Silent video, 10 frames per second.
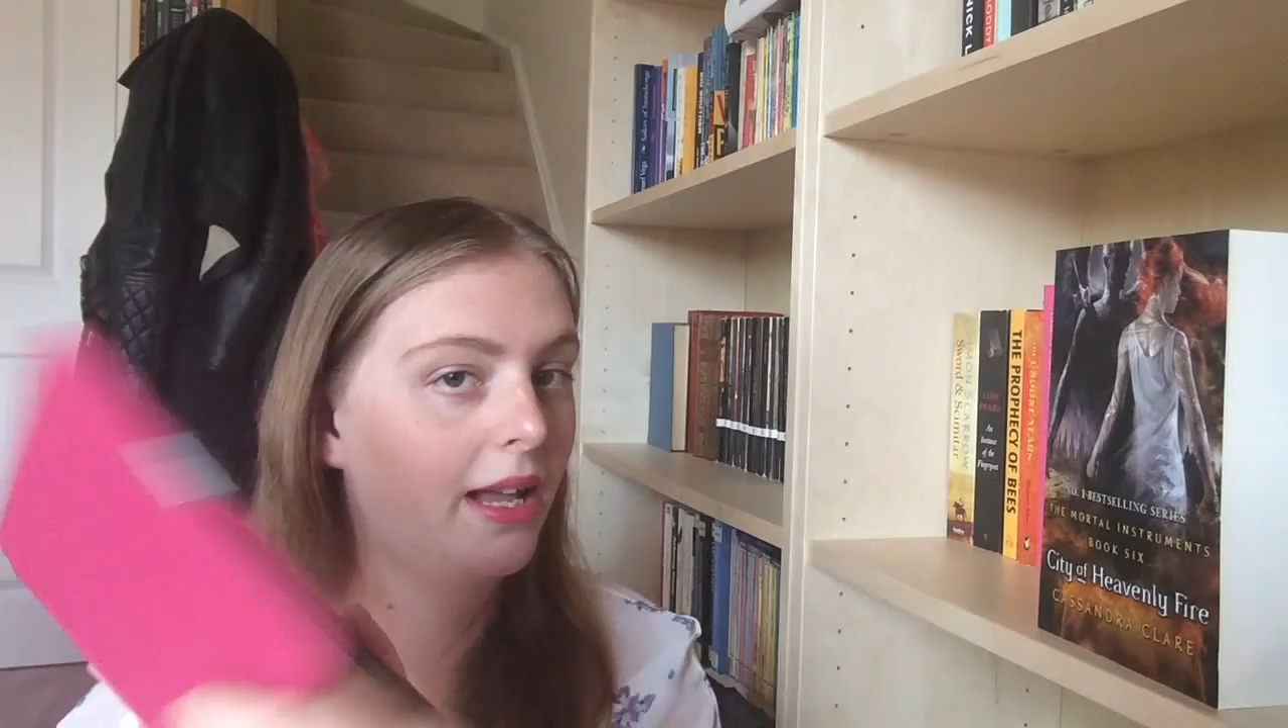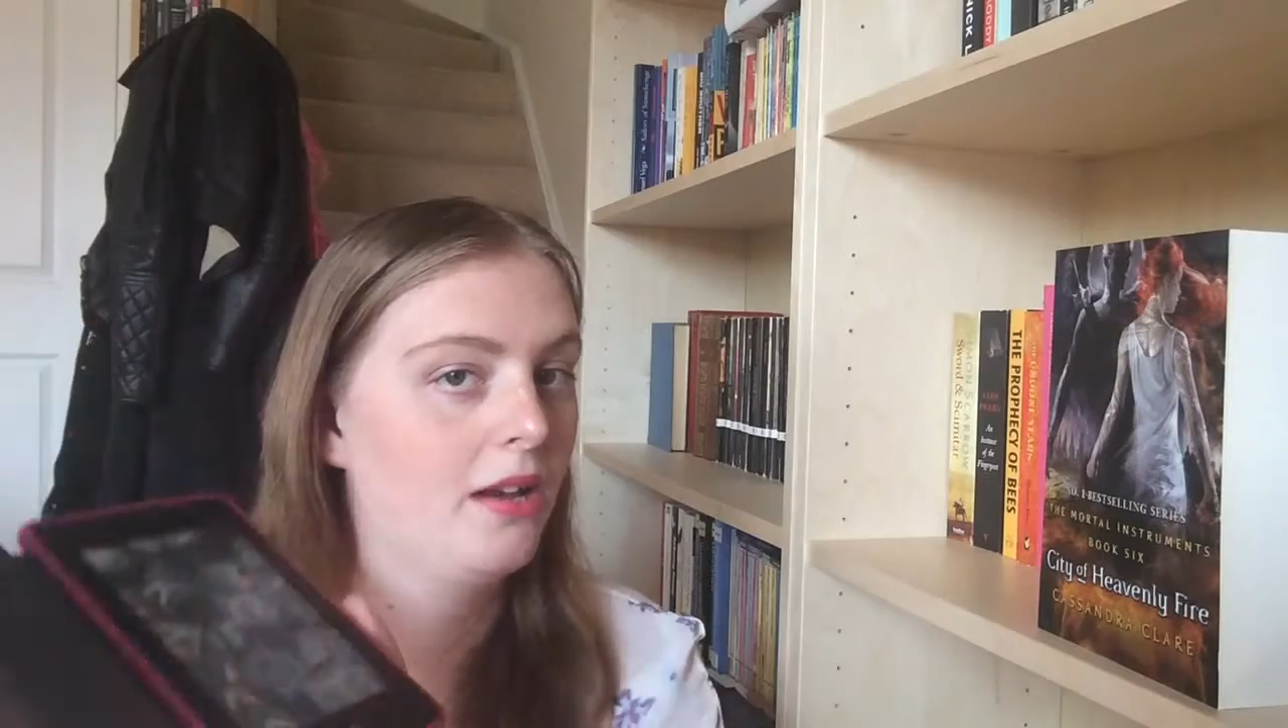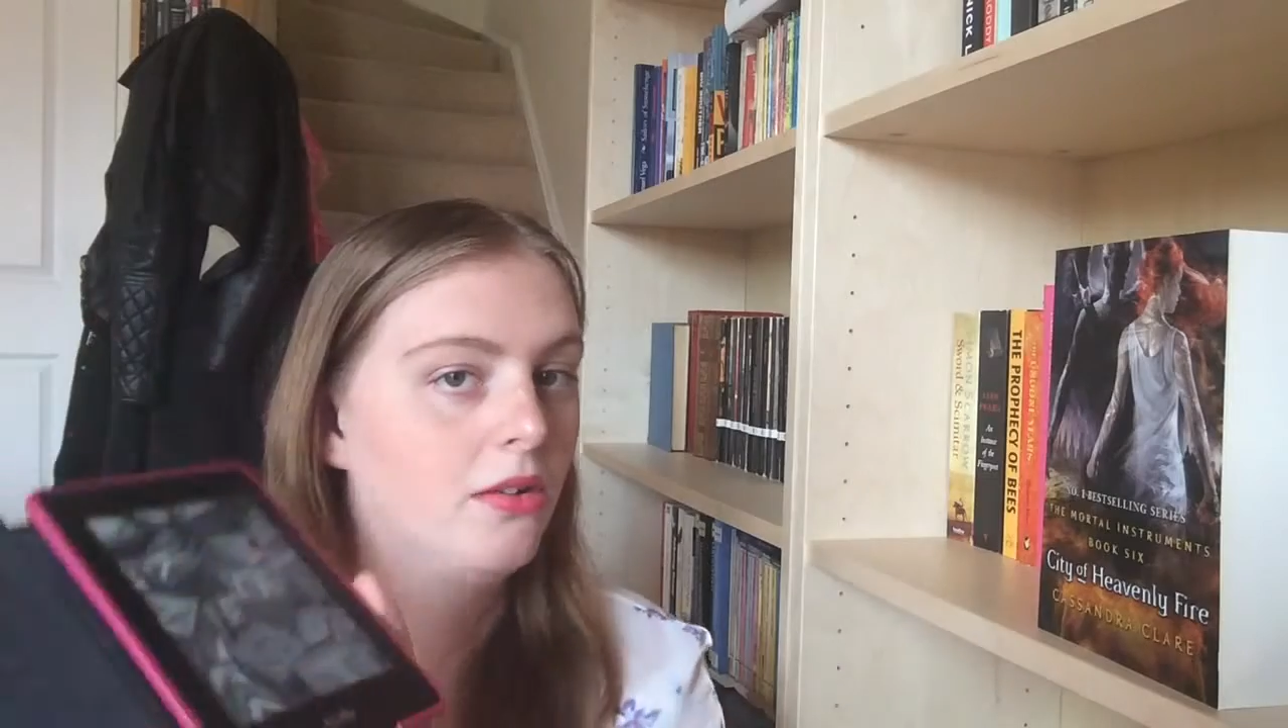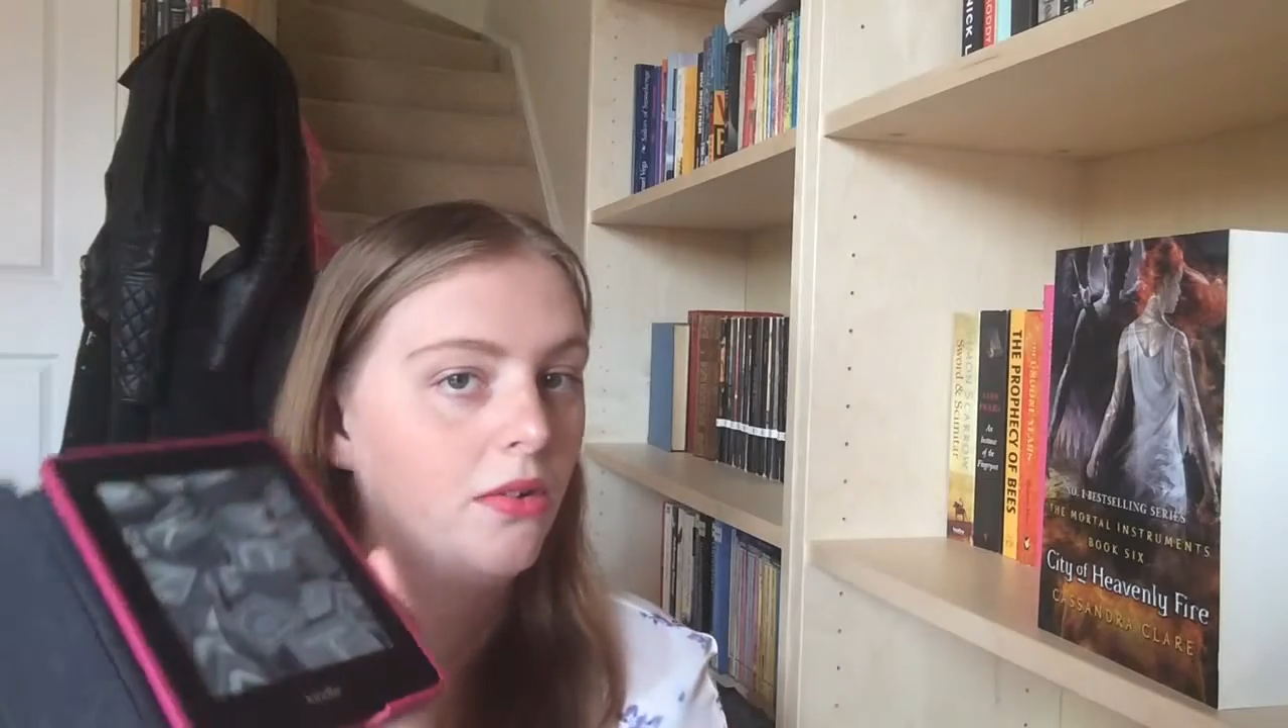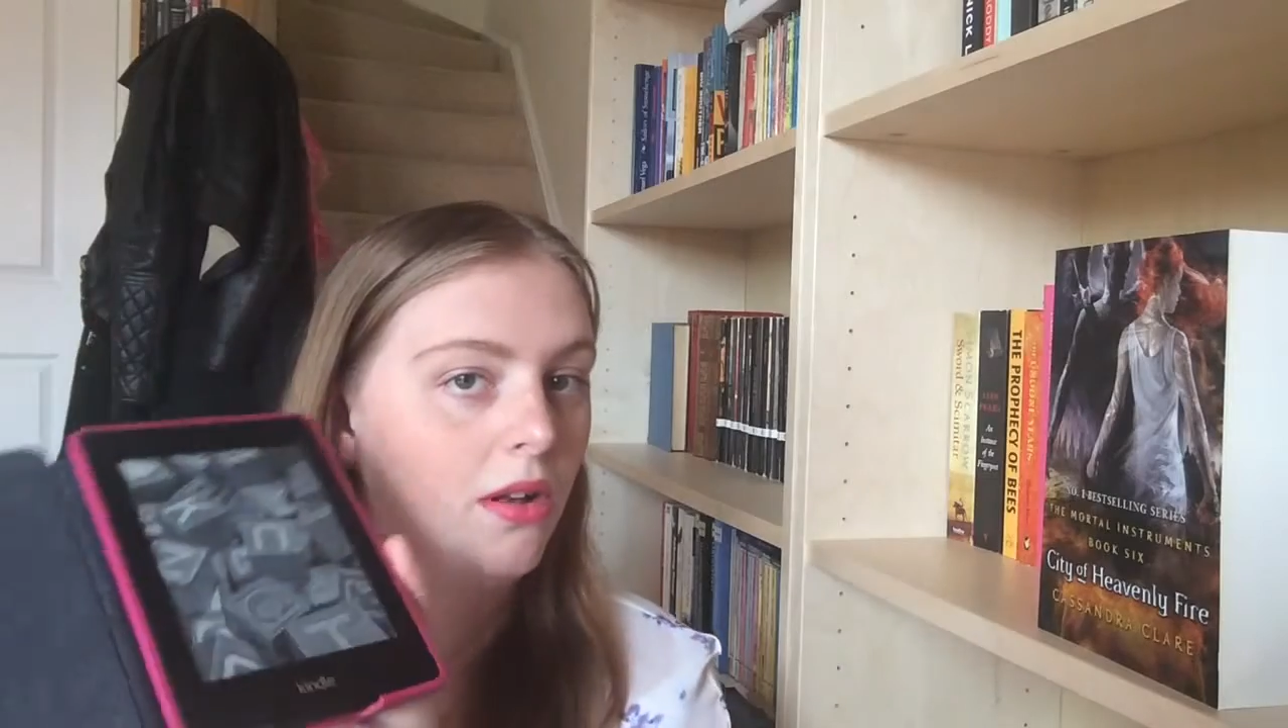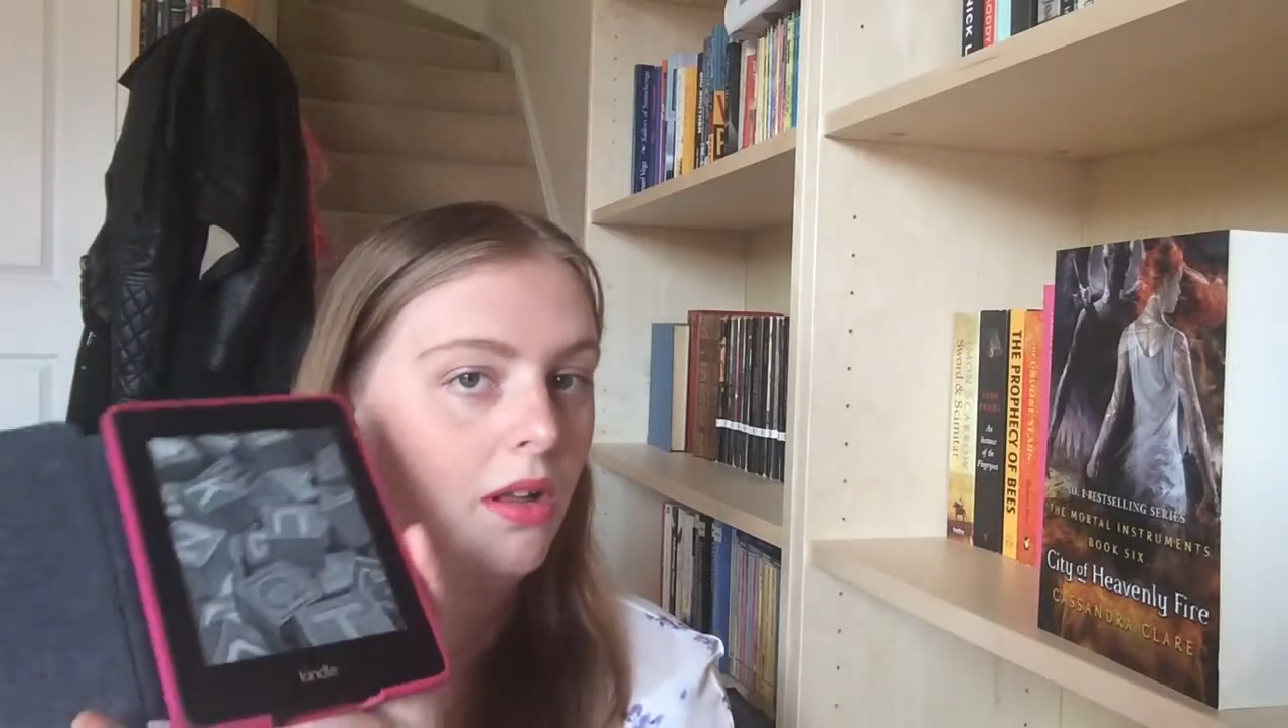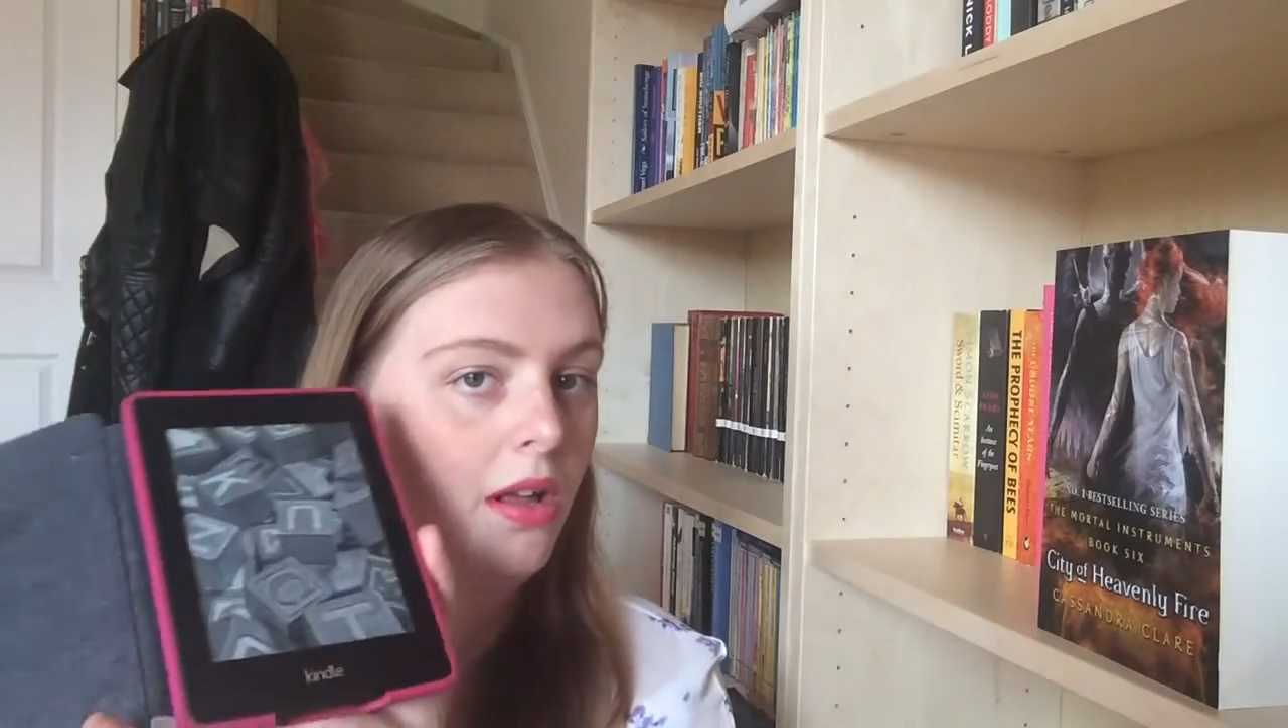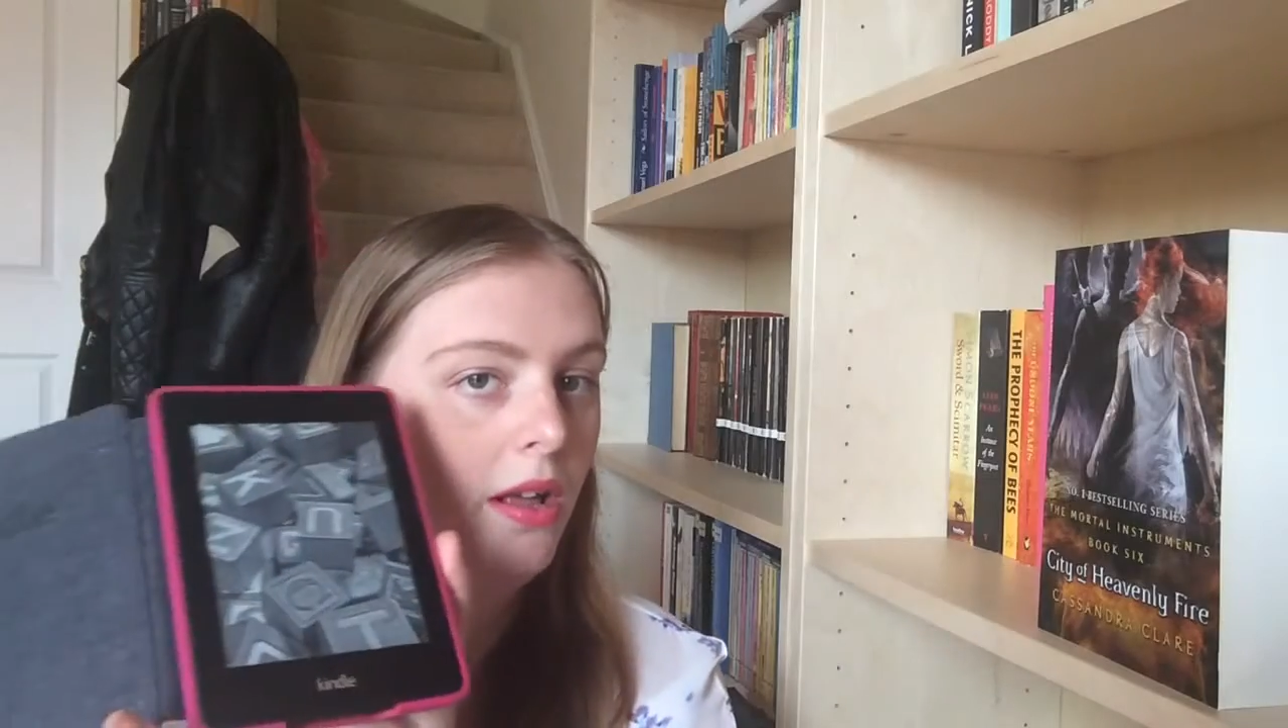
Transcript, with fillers: a Kindle.